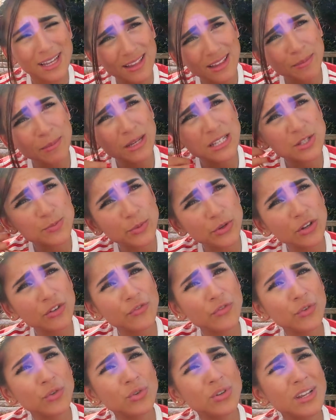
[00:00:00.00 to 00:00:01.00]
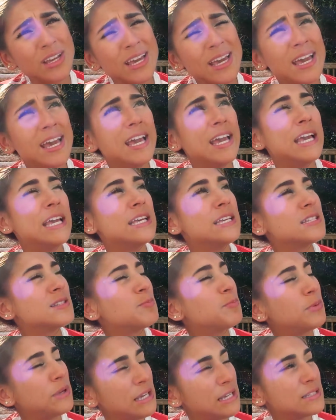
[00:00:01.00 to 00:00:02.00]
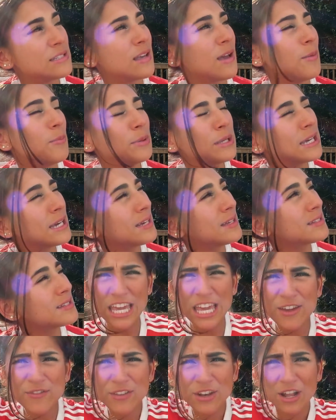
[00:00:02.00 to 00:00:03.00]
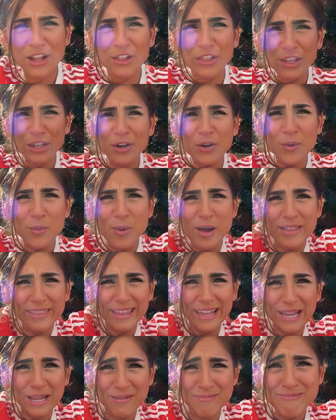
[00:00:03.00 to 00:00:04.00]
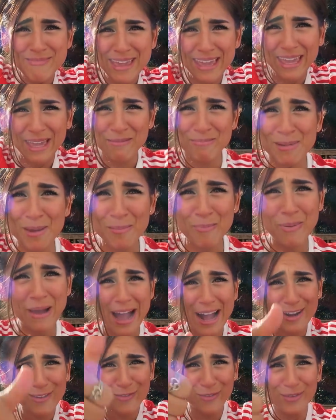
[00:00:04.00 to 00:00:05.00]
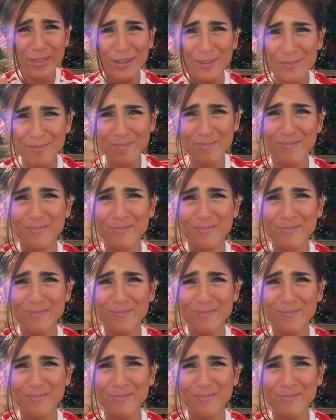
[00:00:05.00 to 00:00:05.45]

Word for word: I think my spirit food is pizza because even a little one like me can be packed full of